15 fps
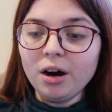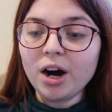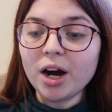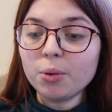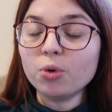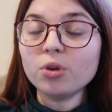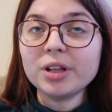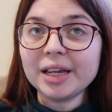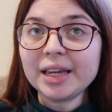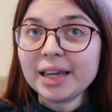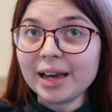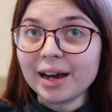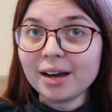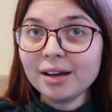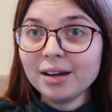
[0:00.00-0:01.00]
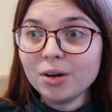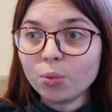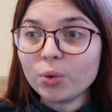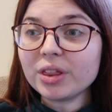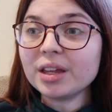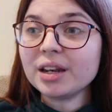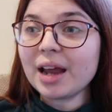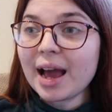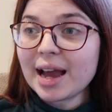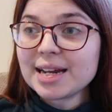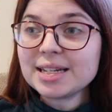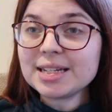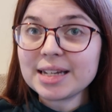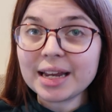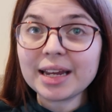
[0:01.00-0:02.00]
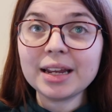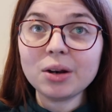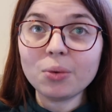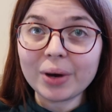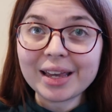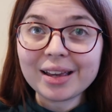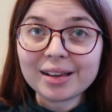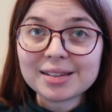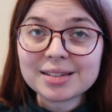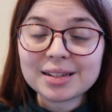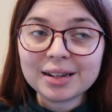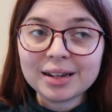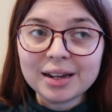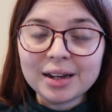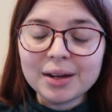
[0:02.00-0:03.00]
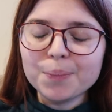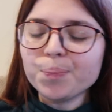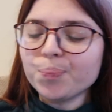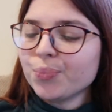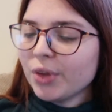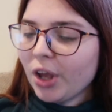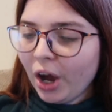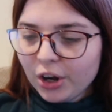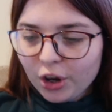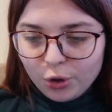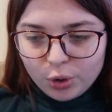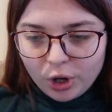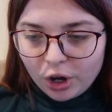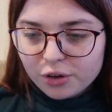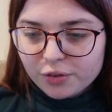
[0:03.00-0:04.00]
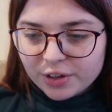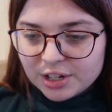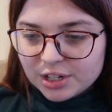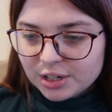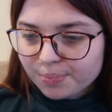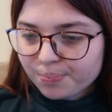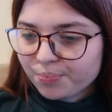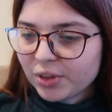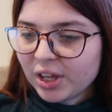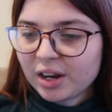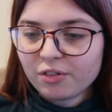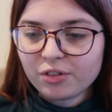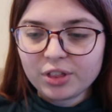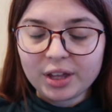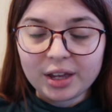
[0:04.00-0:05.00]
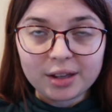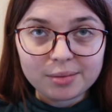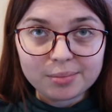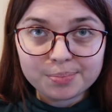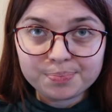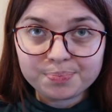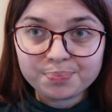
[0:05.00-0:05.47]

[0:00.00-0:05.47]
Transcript: I will hear within 18 weeks. I know COVID and everything,